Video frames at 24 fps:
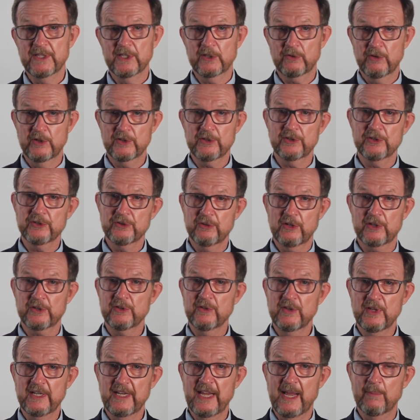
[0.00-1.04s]
the crystal structure of
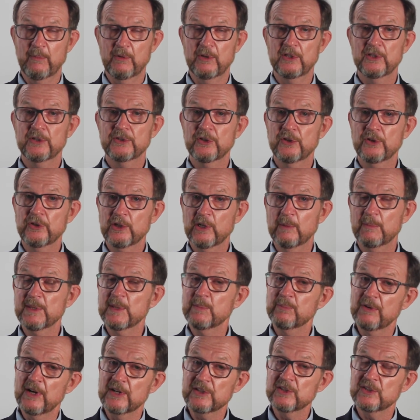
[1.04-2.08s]
the enamel to determine the
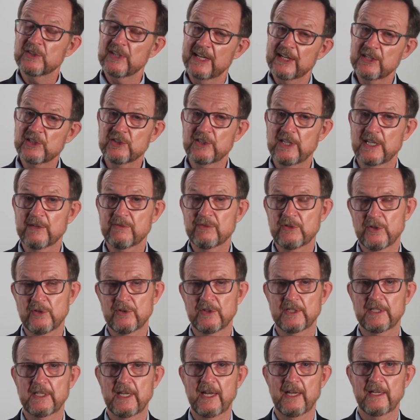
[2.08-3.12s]
presence and extent of tooth
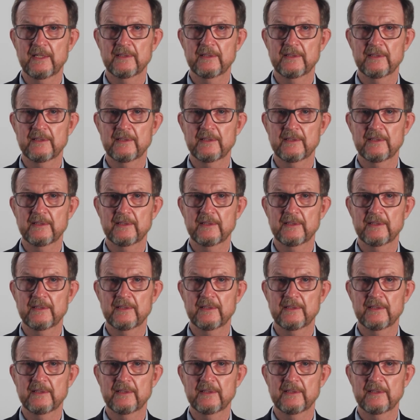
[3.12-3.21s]
decay.